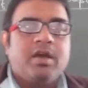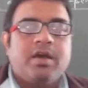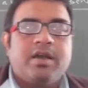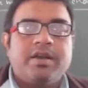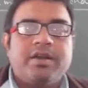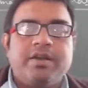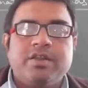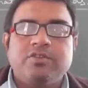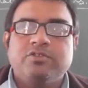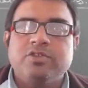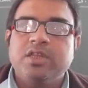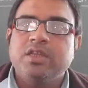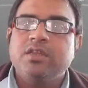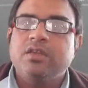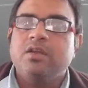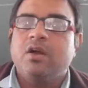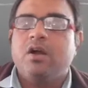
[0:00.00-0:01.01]

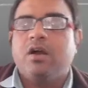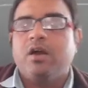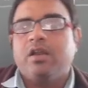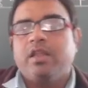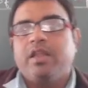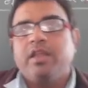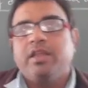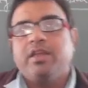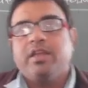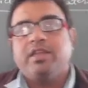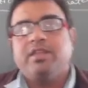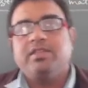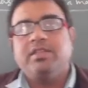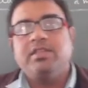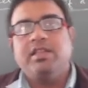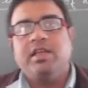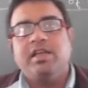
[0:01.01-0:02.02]
reducing or
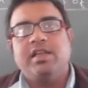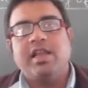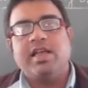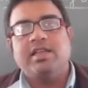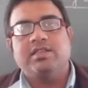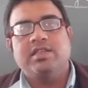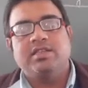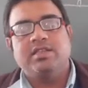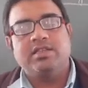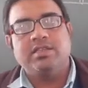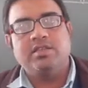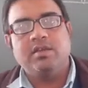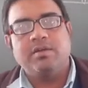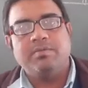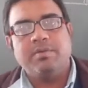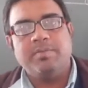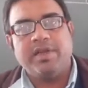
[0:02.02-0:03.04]
increasing the elasticity
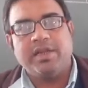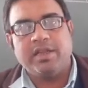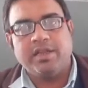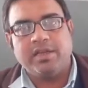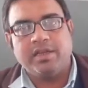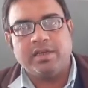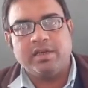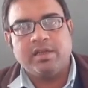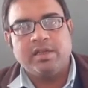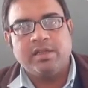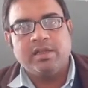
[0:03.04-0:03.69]
of a material.